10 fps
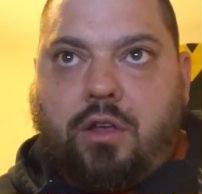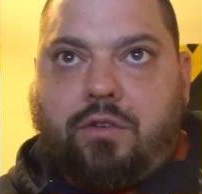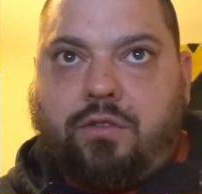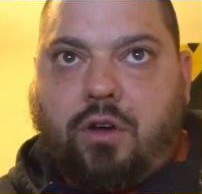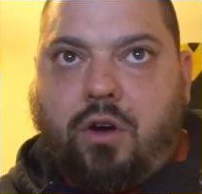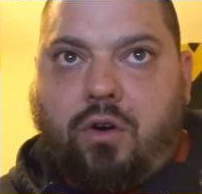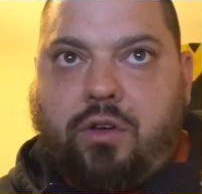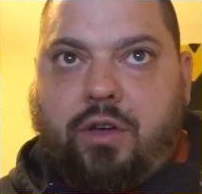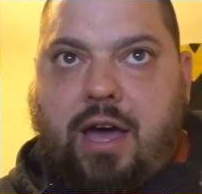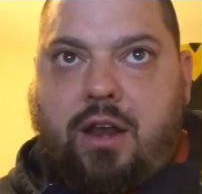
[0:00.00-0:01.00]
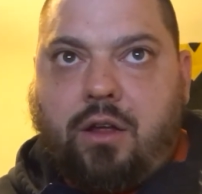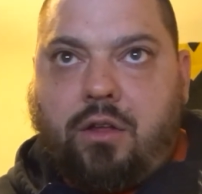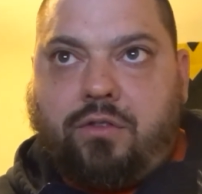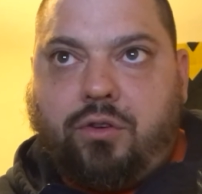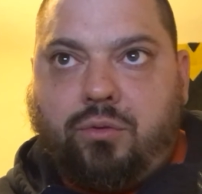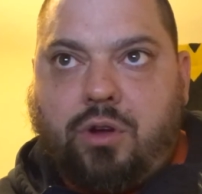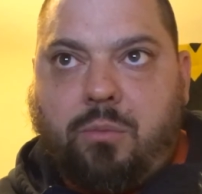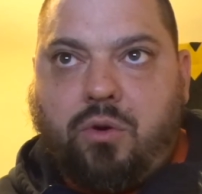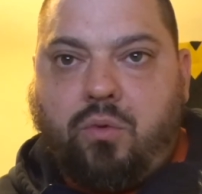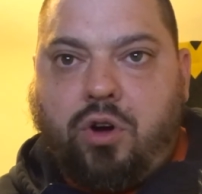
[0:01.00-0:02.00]
So you got 2
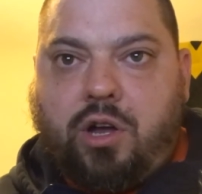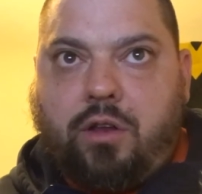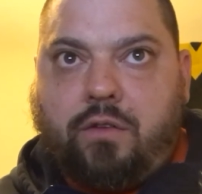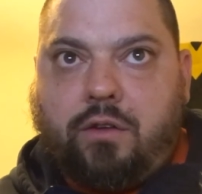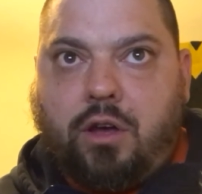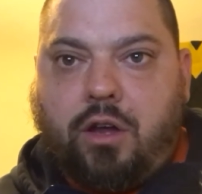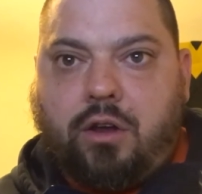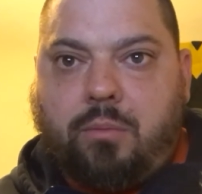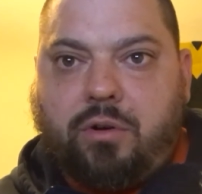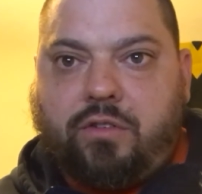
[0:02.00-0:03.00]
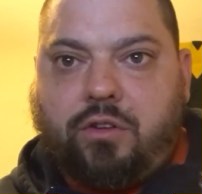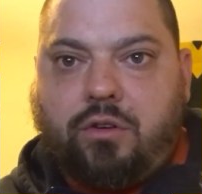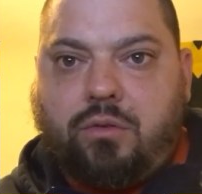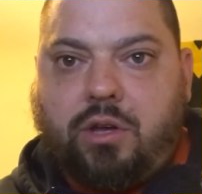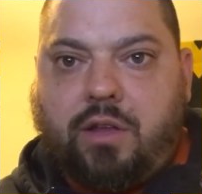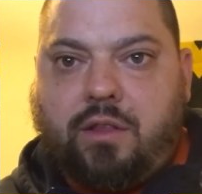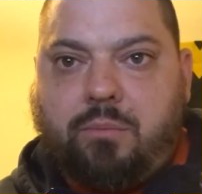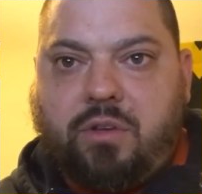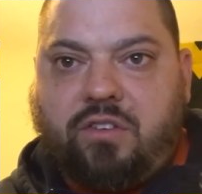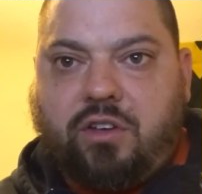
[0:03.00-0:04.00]
number 1s, a number 2, and
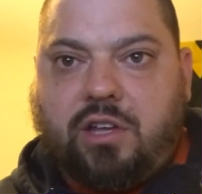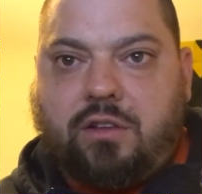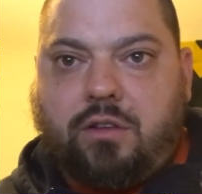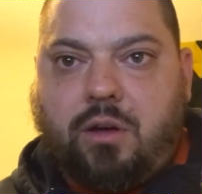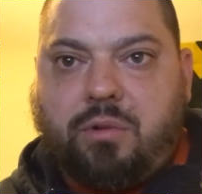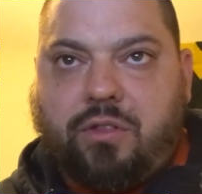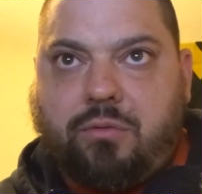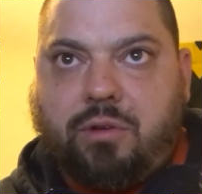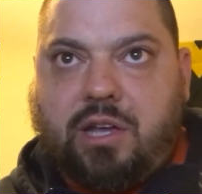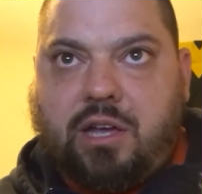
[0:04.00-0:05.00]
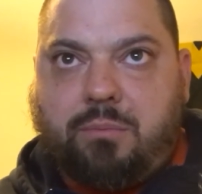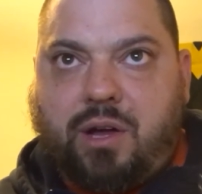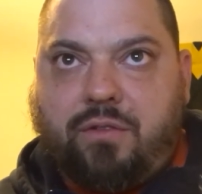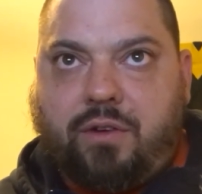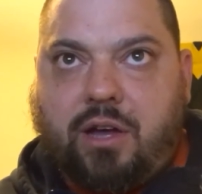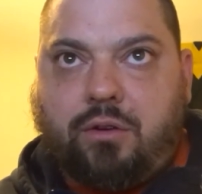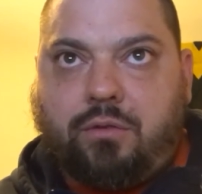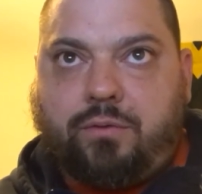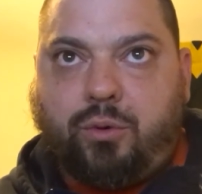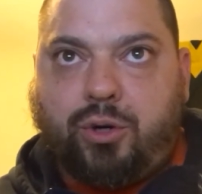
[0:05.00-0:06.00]
then Michigan, the number 3 in my
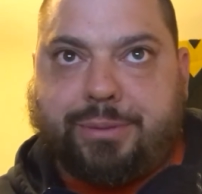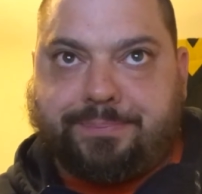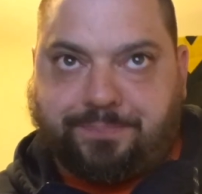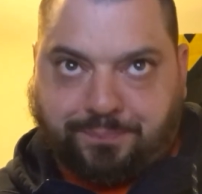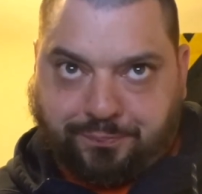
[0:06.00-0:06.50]
Final Four.